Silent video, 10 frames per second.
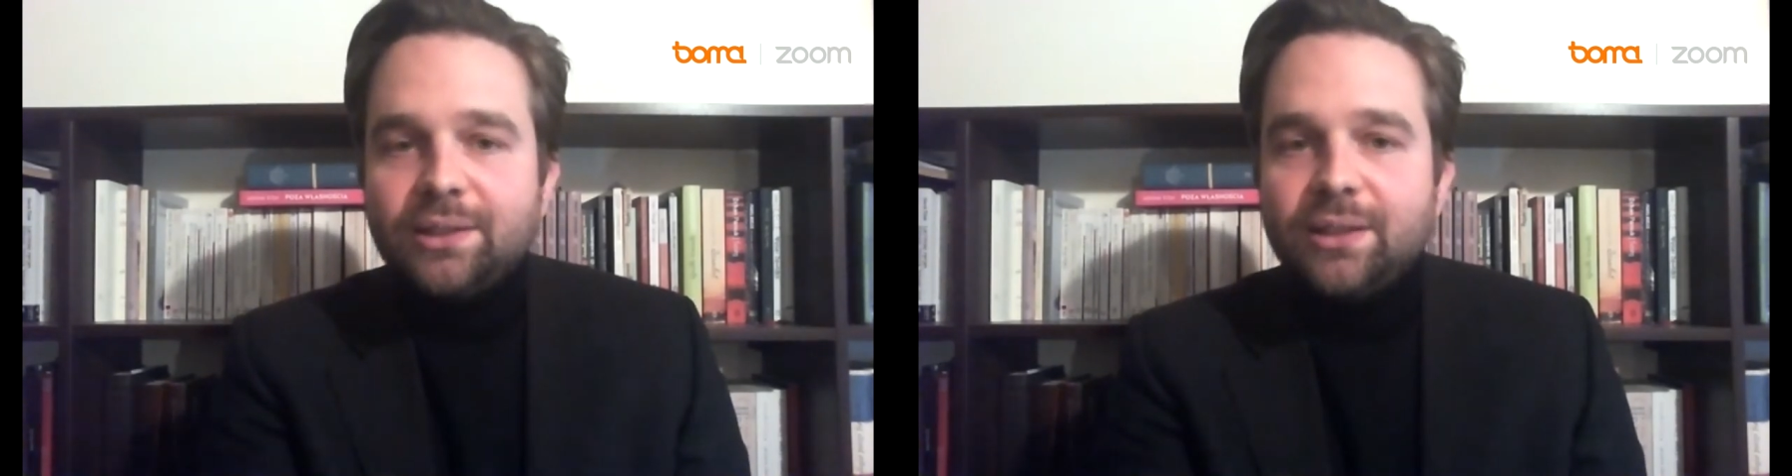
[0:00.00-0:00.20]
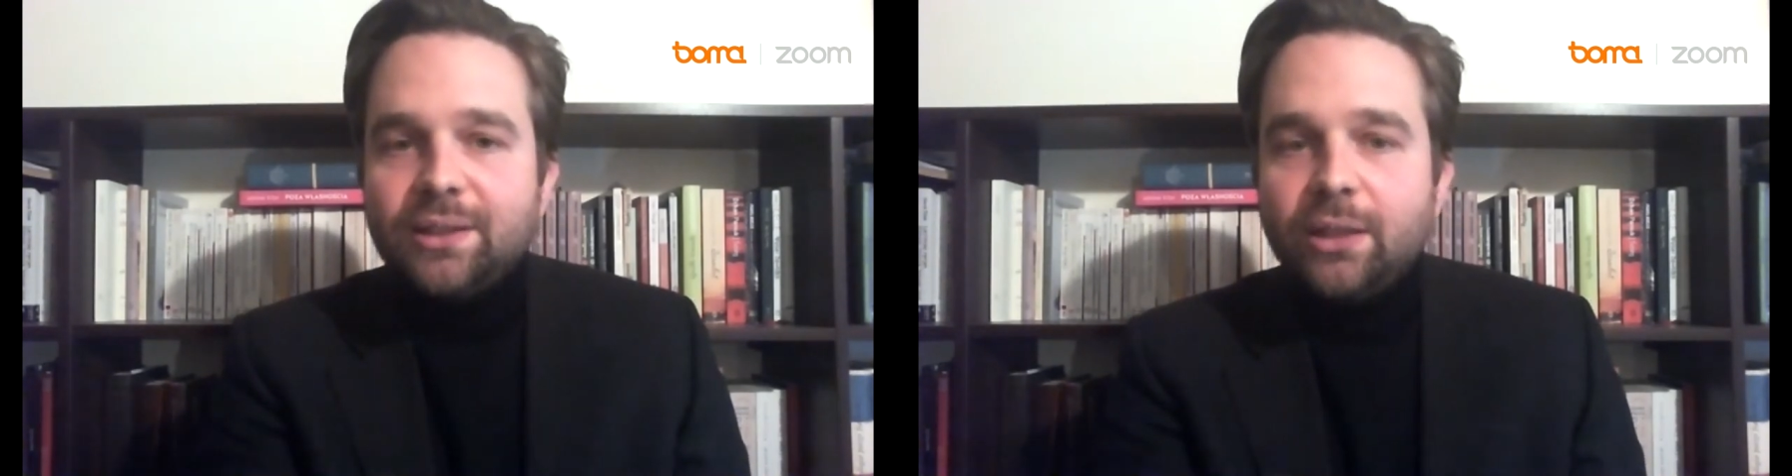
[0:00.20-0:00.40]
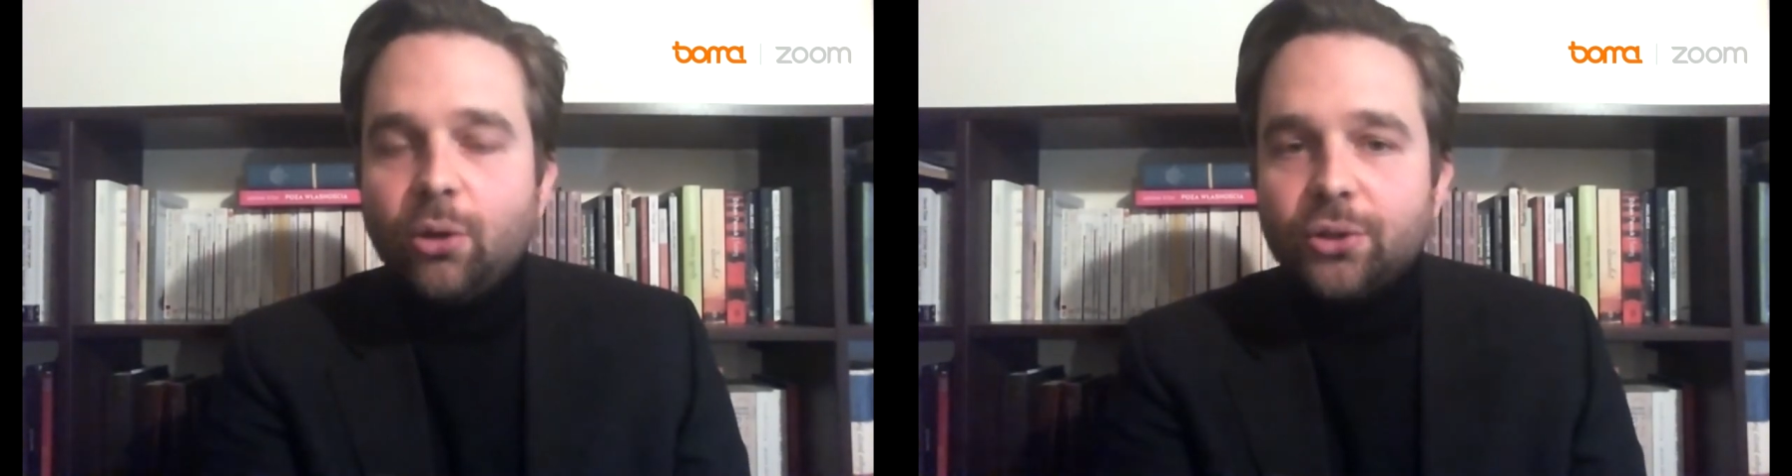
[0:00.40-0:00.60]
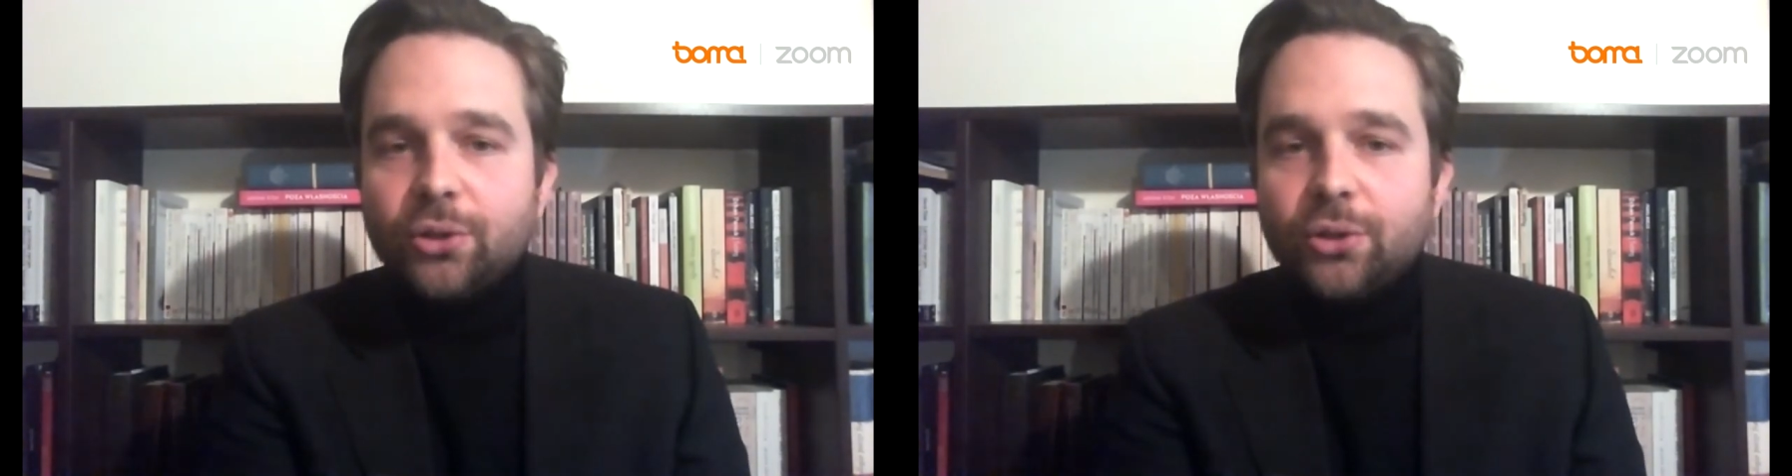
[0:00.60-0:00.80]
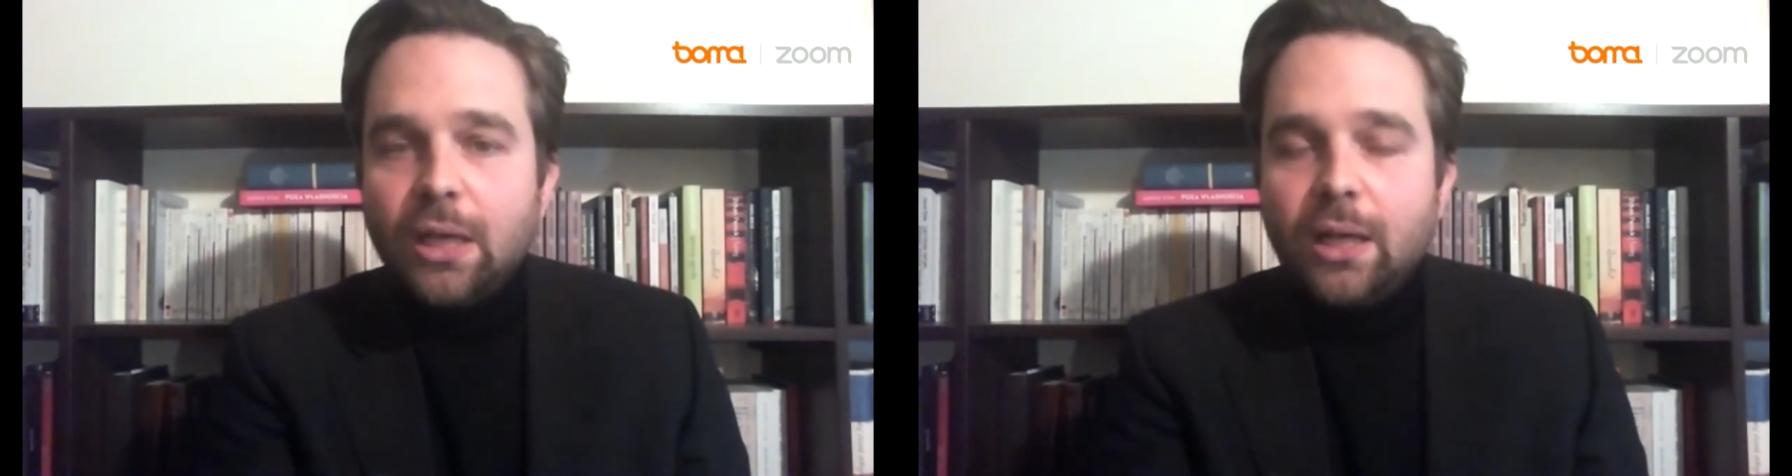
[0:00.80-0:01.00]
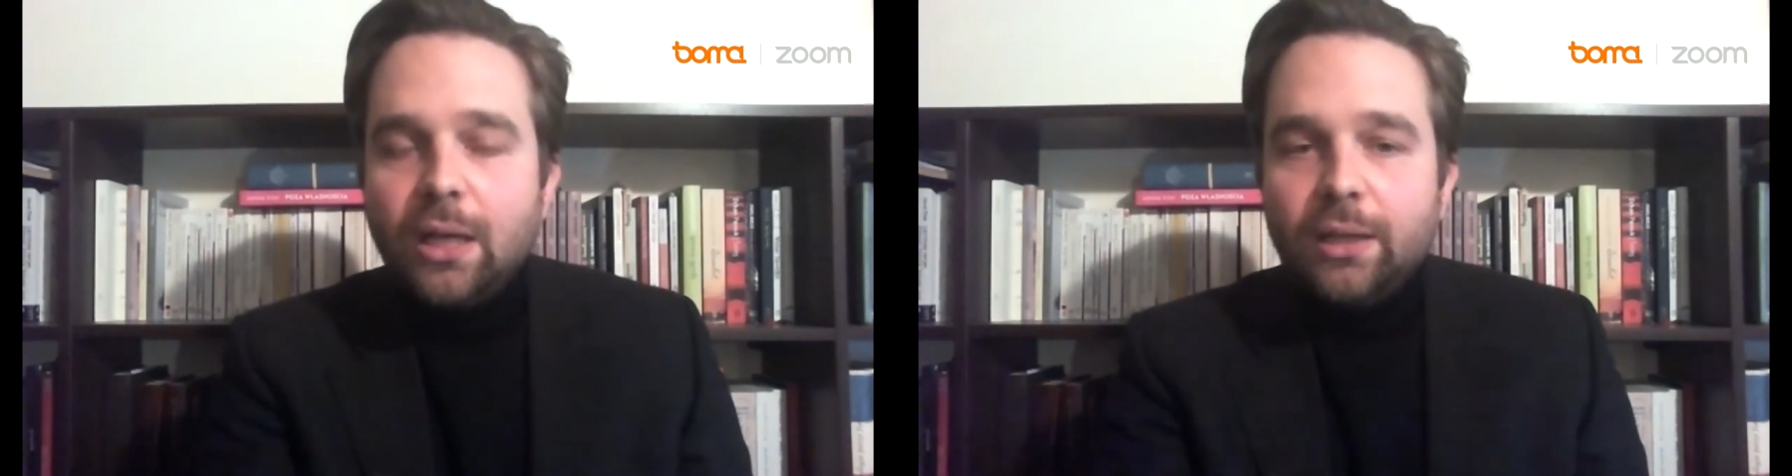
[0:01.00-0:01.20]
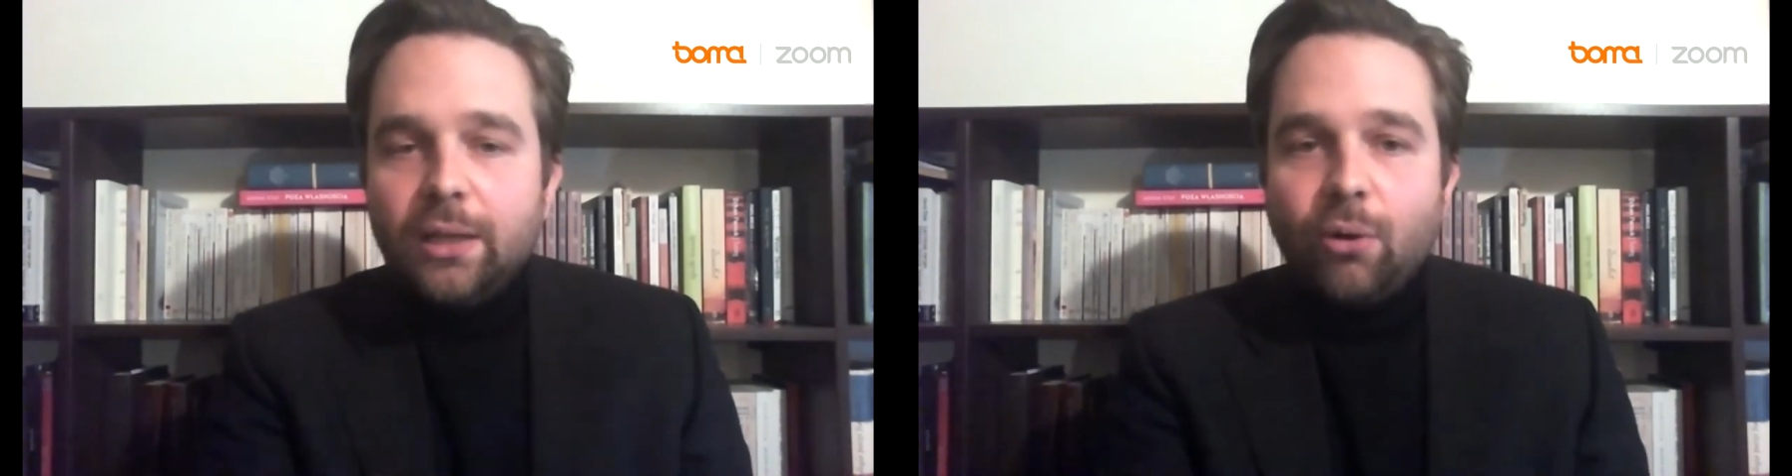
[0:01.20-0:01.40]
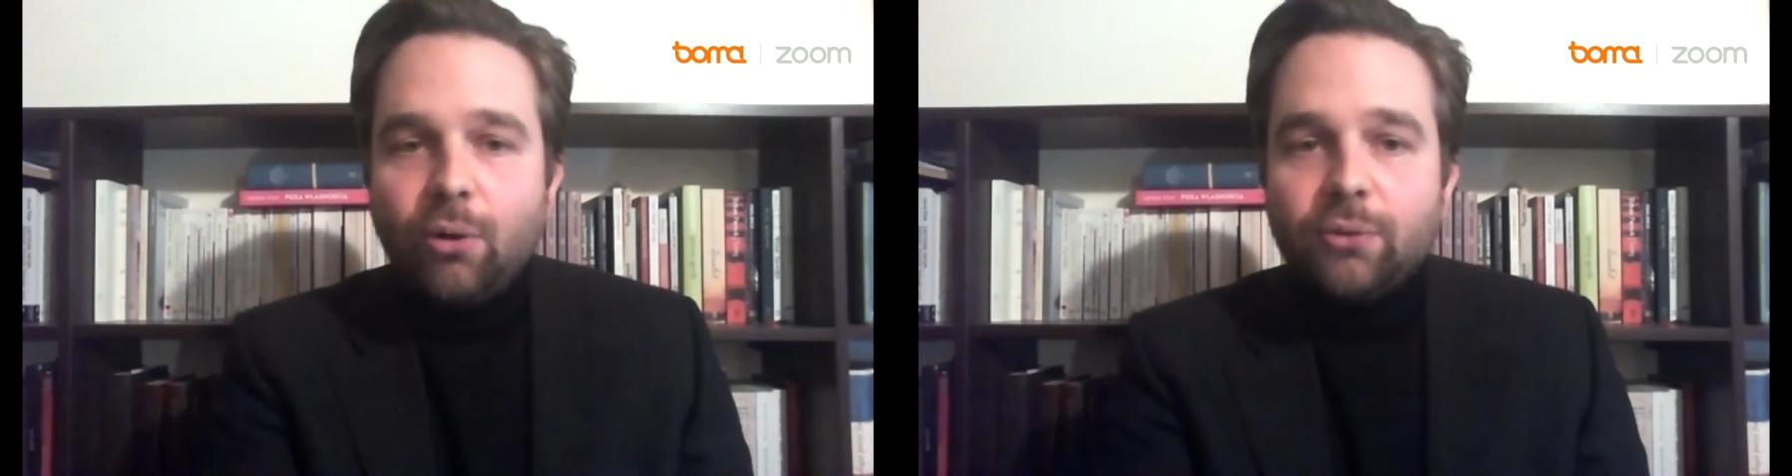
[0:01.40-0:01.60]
cause evolve.